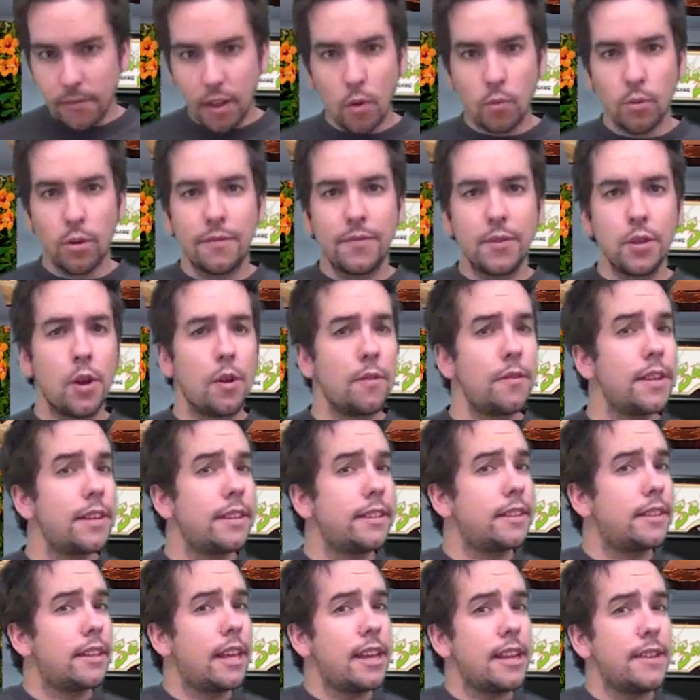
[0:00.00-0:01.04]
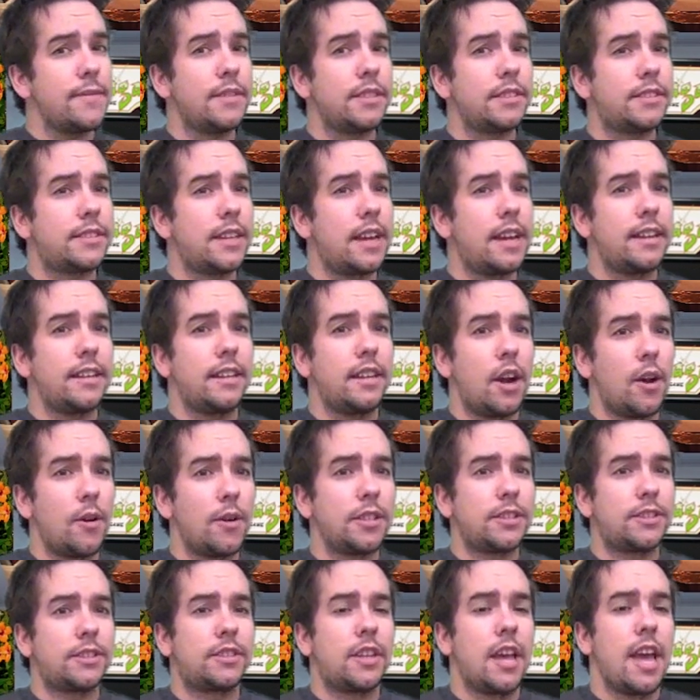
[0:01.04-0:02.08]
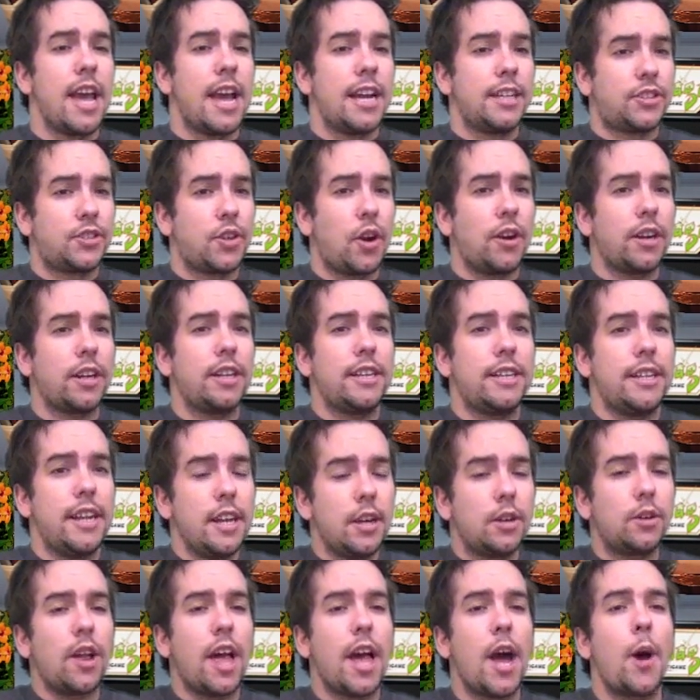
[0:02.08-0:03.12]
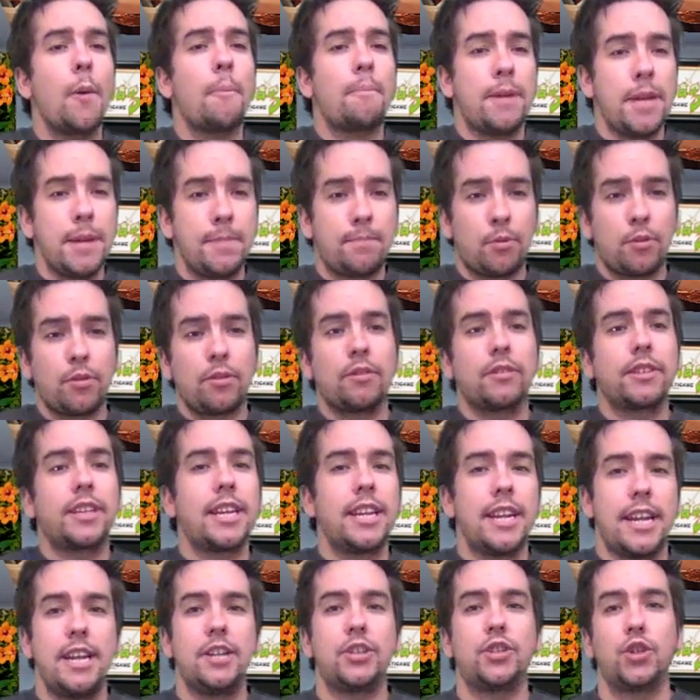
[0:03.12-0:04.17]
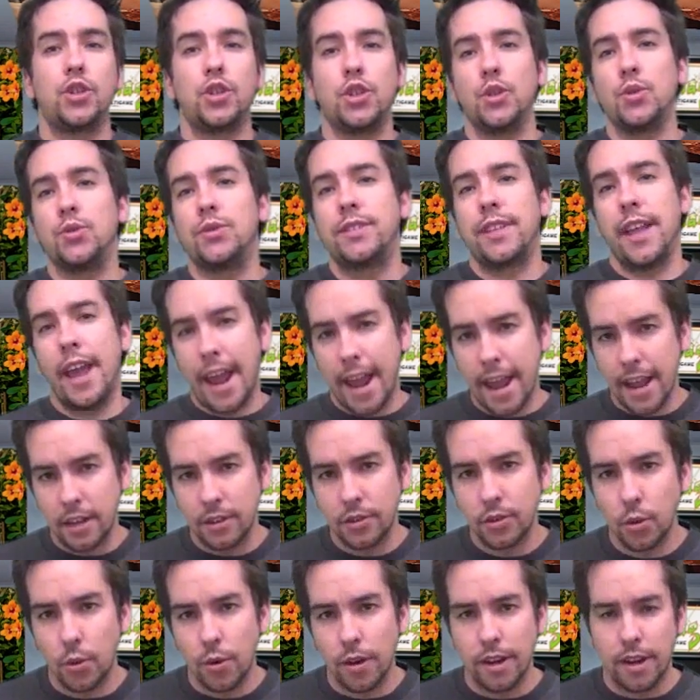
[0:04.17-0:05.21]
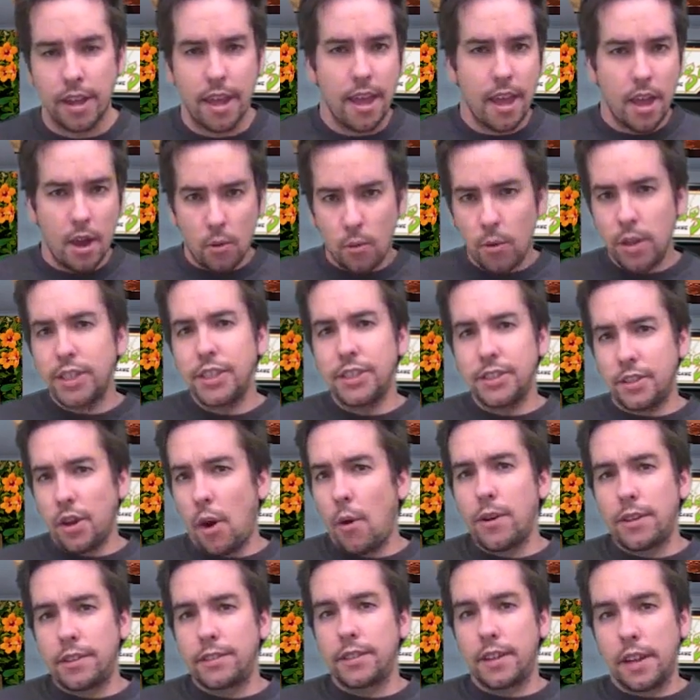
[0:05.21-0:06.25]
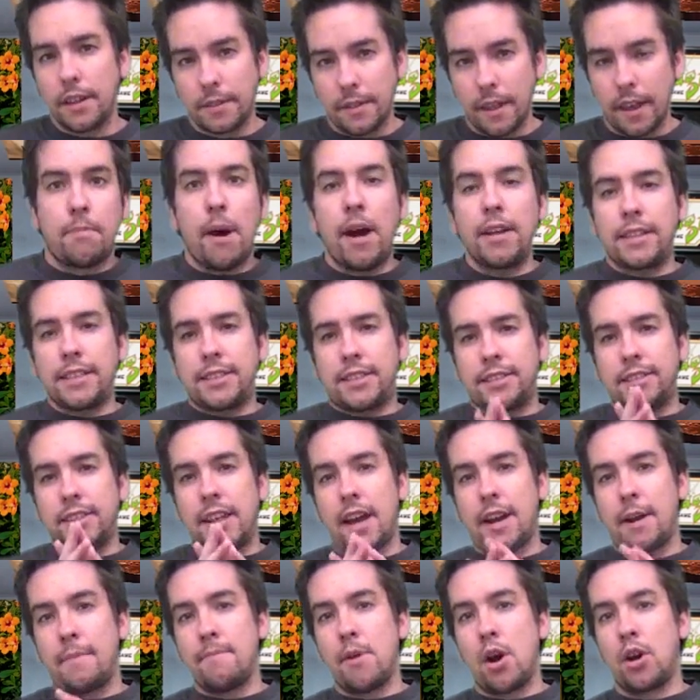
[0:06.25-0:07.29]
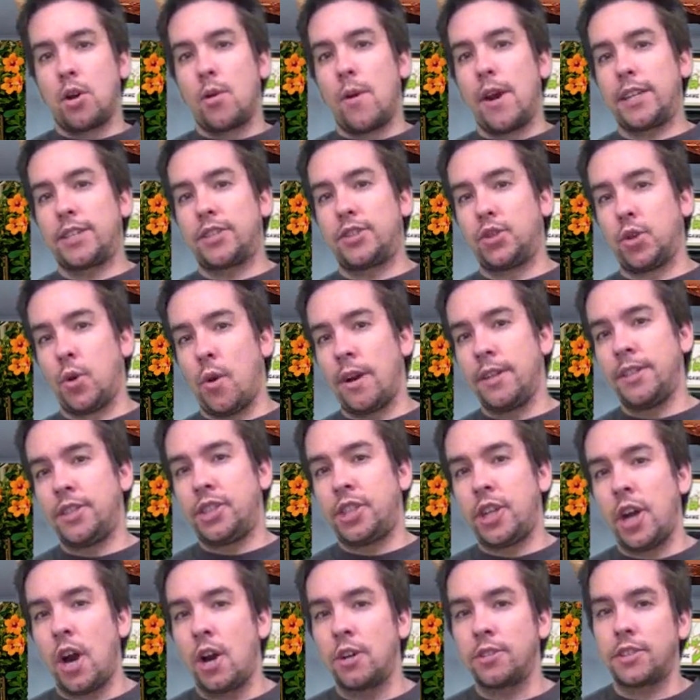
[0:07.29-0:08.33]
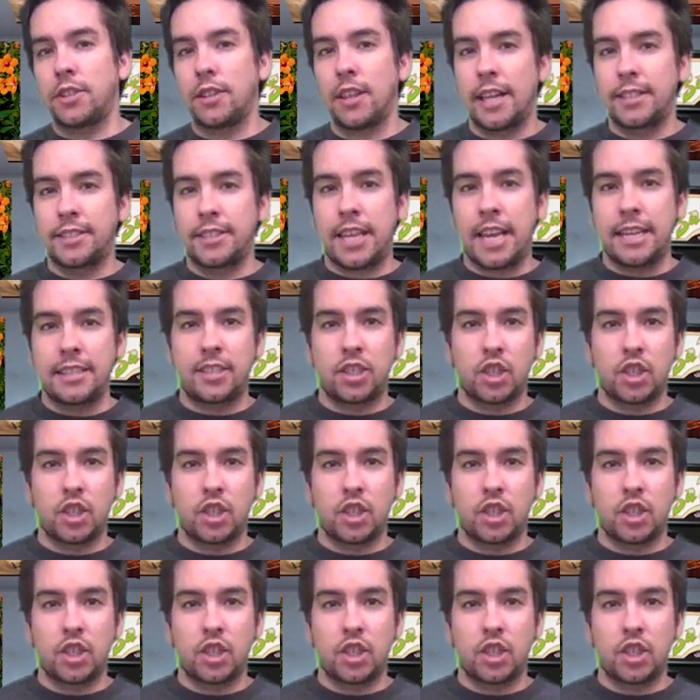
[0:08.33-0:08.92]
review of it, they even said, you know, it's it's targeted, it'll help people get introduced to Android, which is always a good thing. But this is not a Moto X Droid show, so let's get